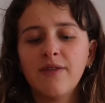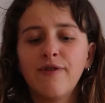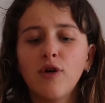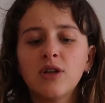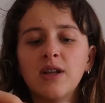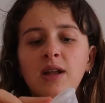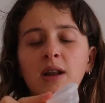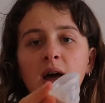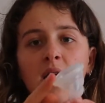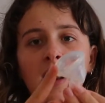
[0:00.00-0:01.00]
it folded
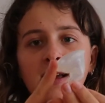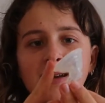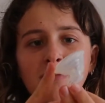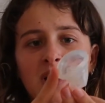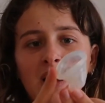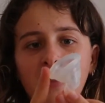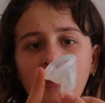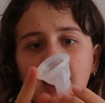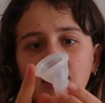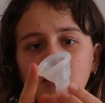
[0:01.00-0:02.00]
in like something like
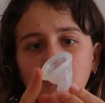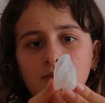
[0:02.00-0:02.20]
that,